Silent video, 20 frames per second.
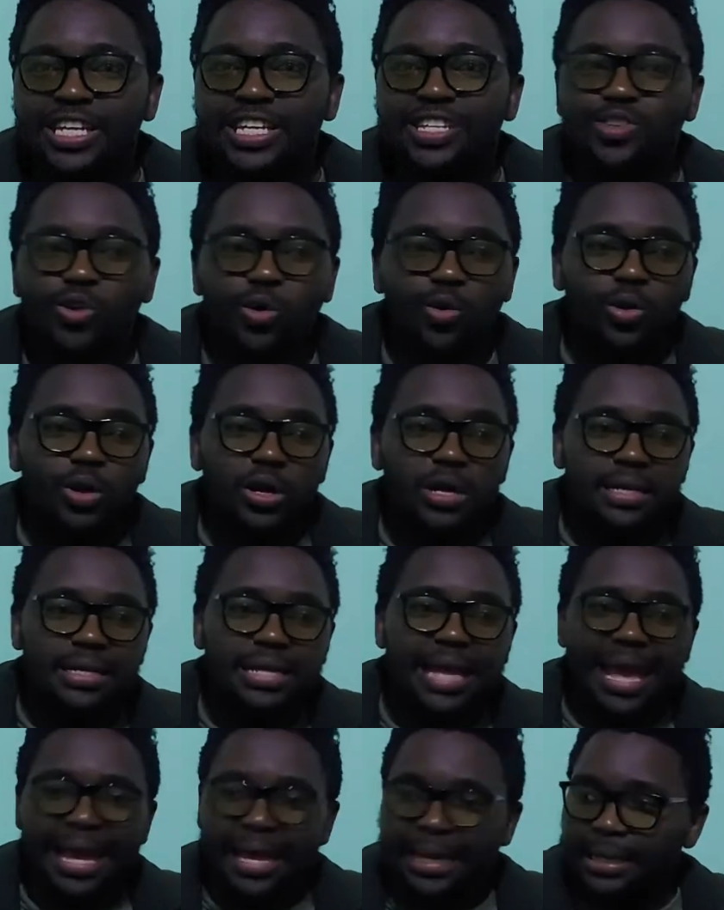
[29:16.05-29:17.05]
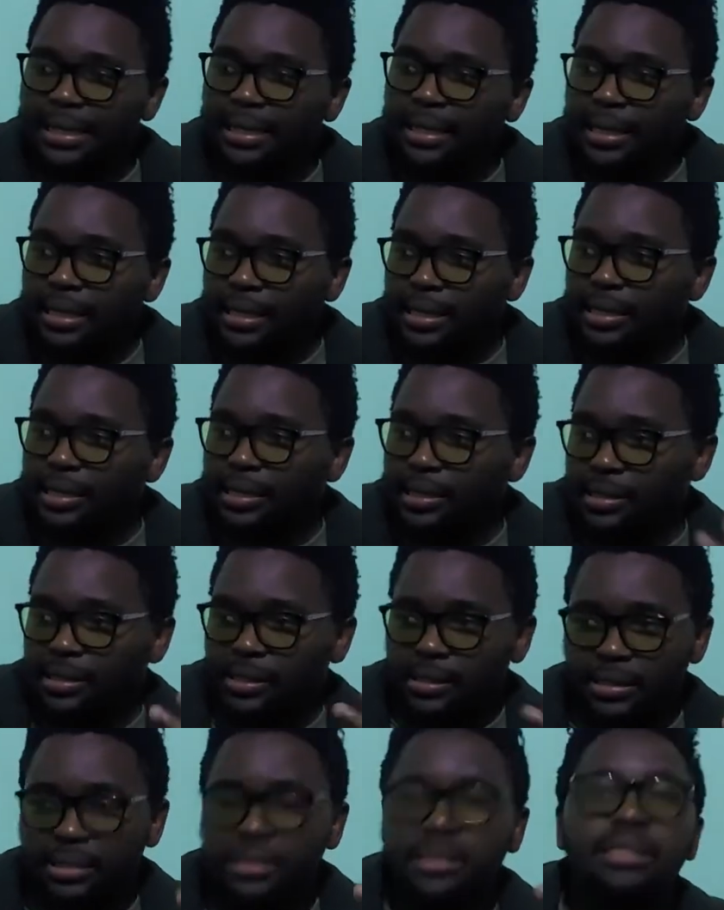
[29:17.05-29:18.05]
So, N
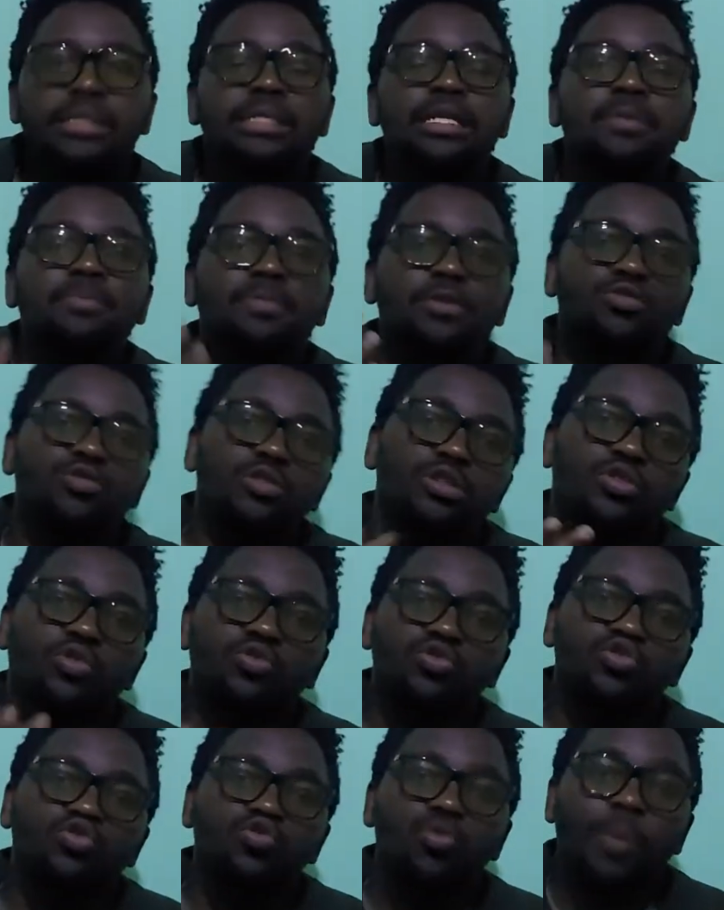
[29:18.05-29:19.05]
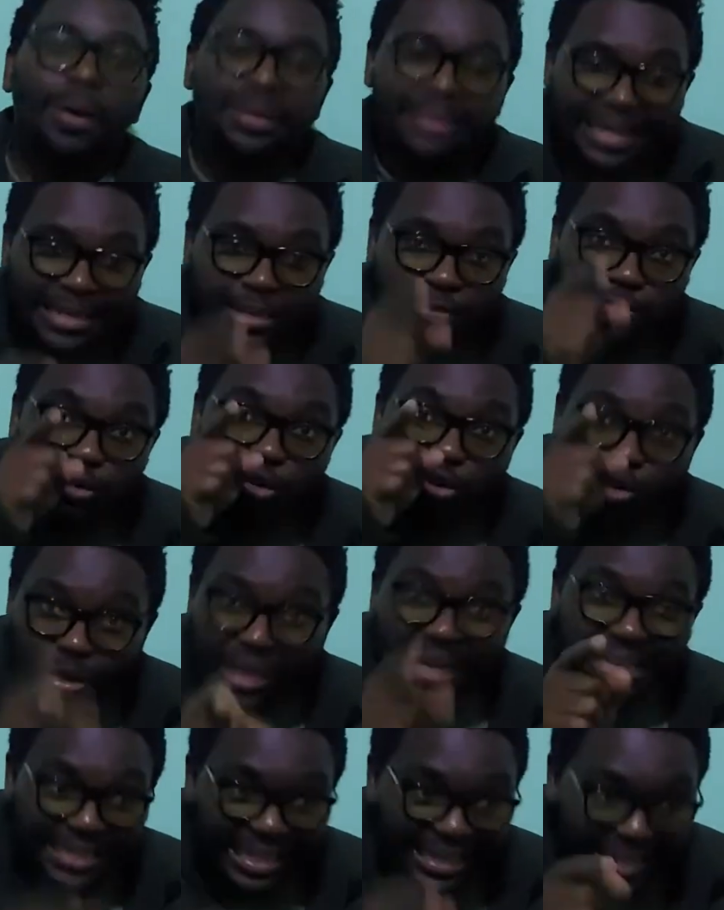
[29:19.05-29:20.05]
is in between those two. But then if you
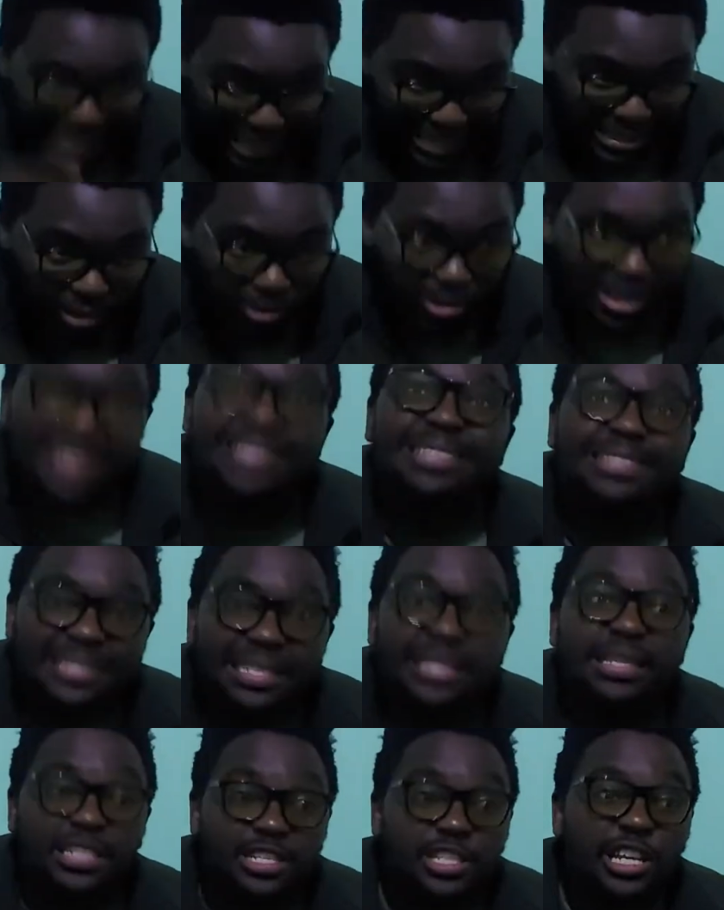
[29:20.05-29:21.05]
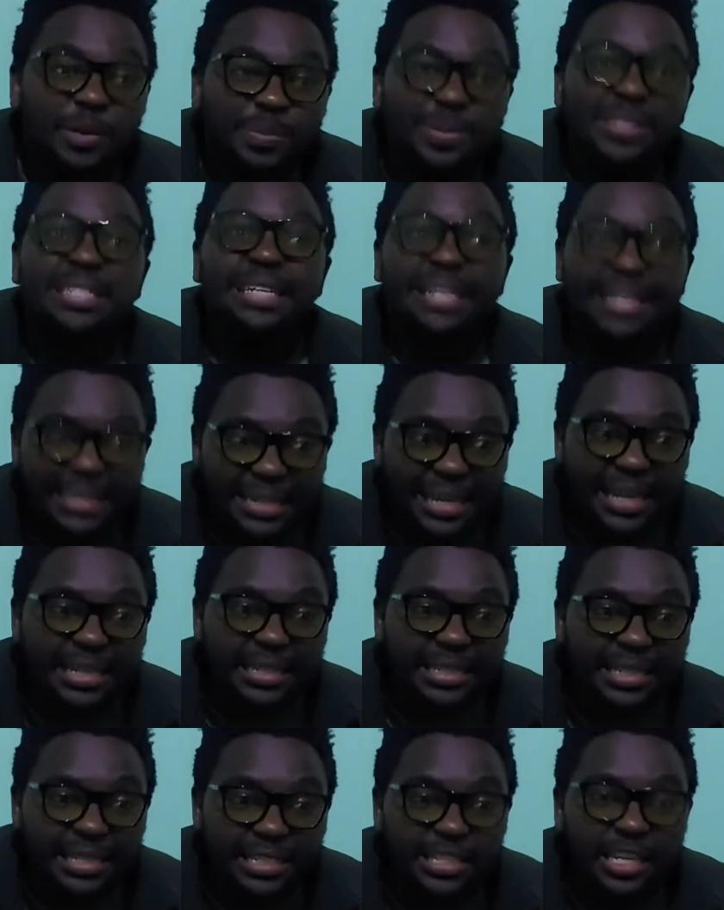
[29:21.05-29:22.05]
look at the letter, you can see the shape is
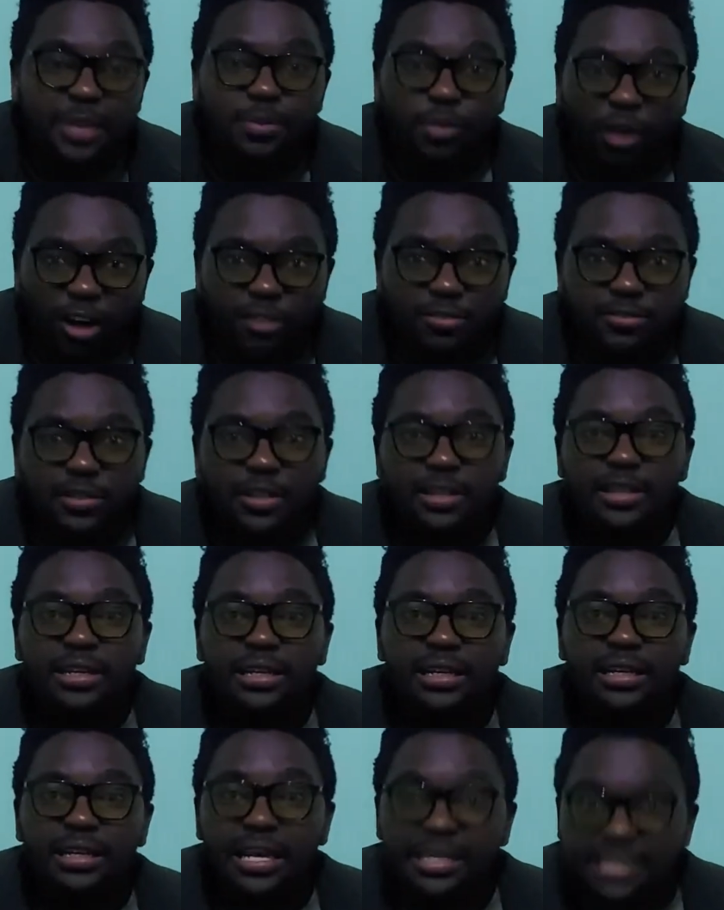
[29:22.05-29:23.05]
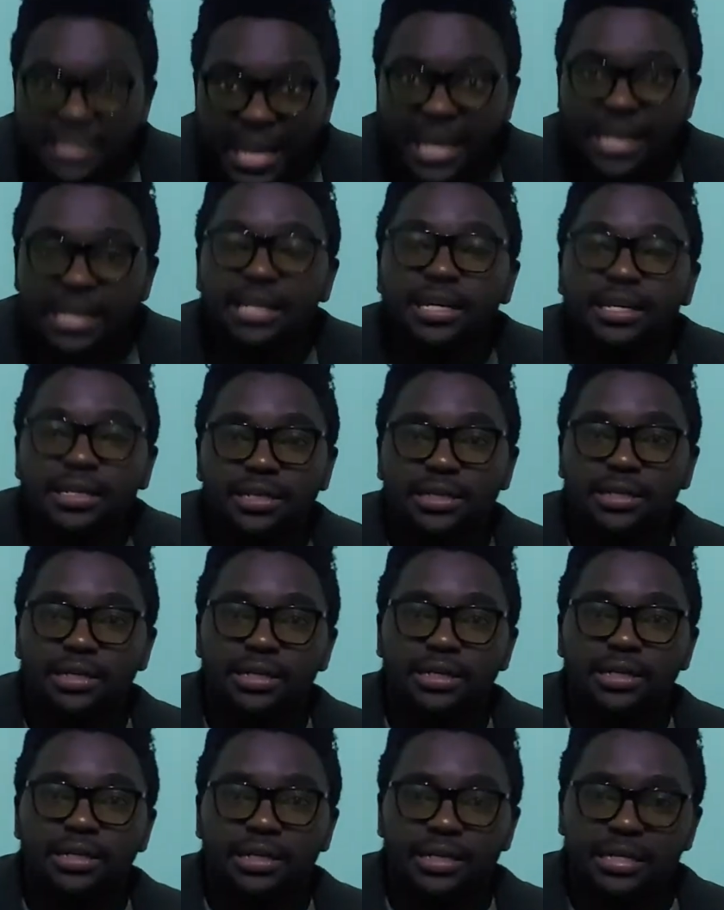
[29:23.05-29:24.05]
clearly the shape of a snake.
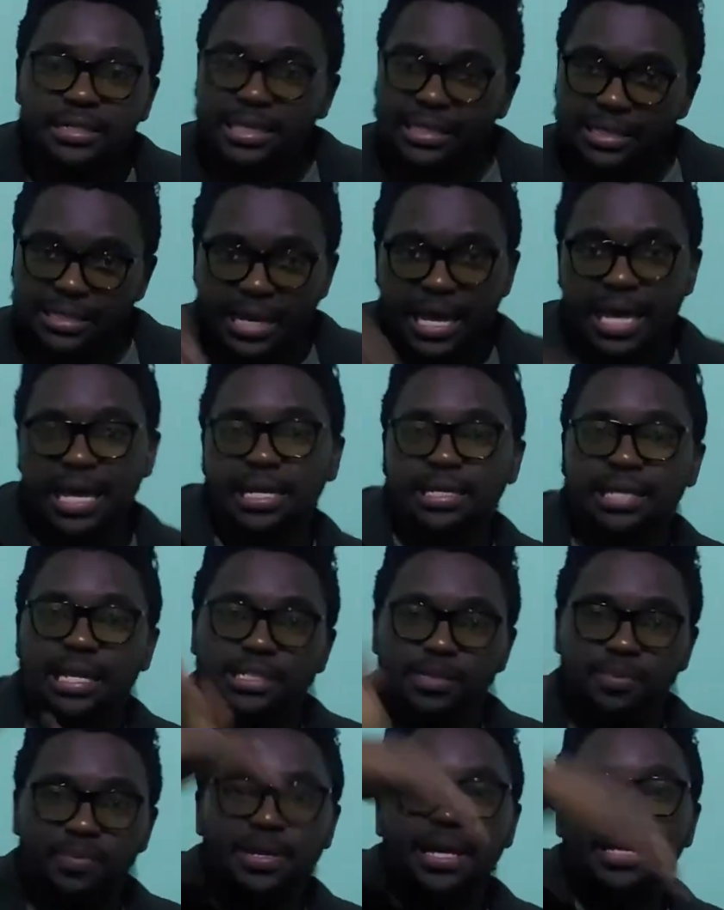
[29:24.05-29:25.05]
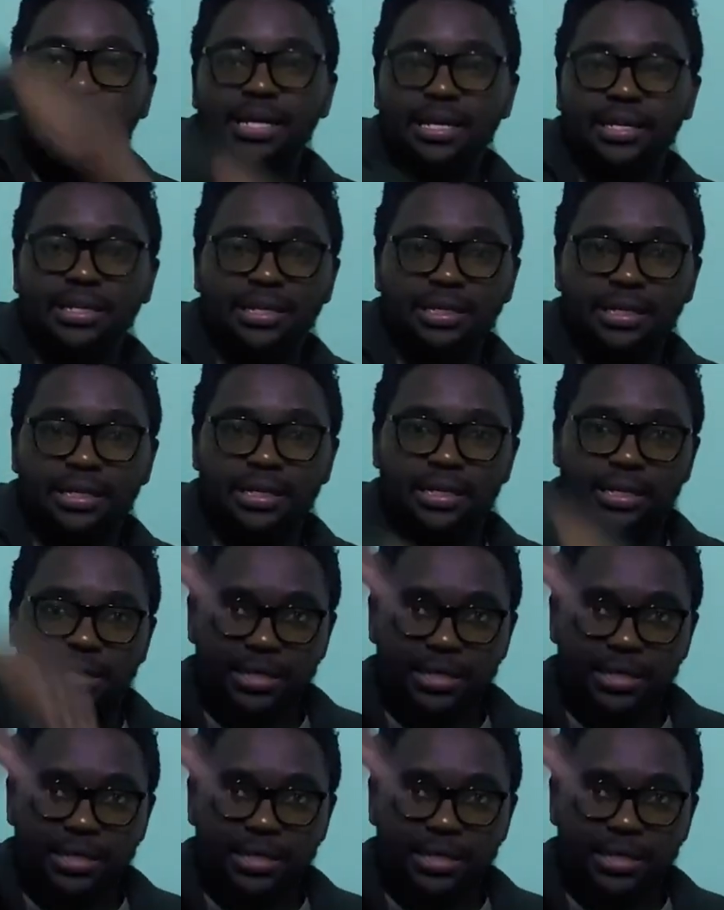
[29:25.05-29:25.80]
It's a snake that's meandering.